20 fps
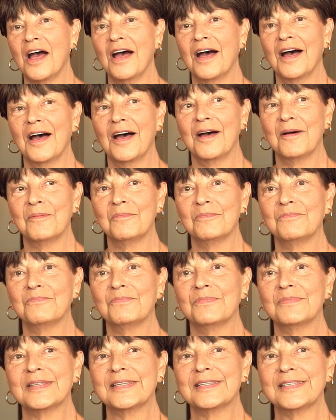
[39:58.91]

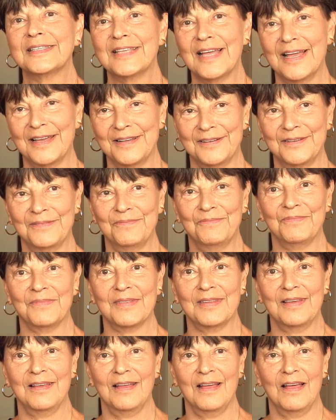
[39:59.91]
um, said,
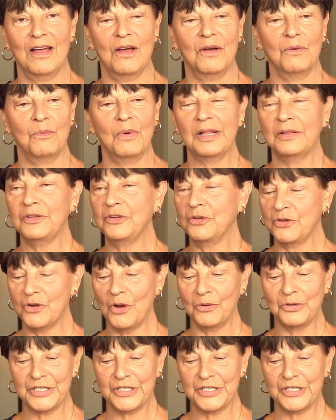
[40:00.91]
"Well, you know,